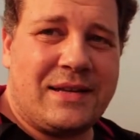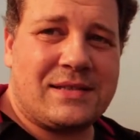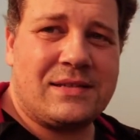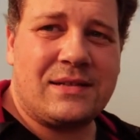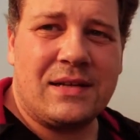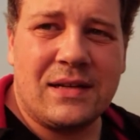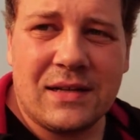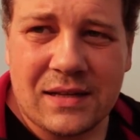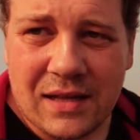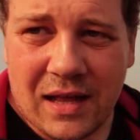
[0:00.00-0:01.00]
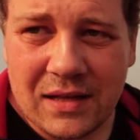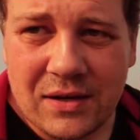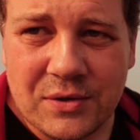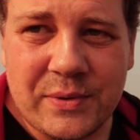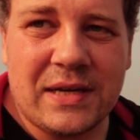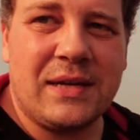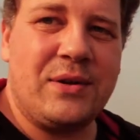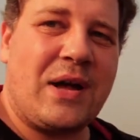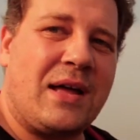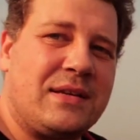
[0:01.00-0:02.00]
it's uh, not really.
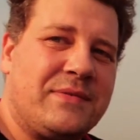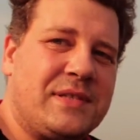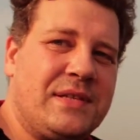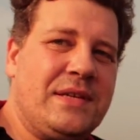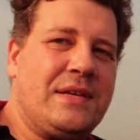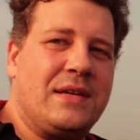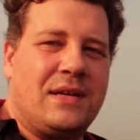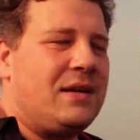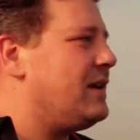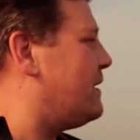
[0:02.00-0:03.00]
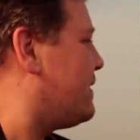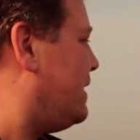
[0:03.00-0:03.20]
You can't even see the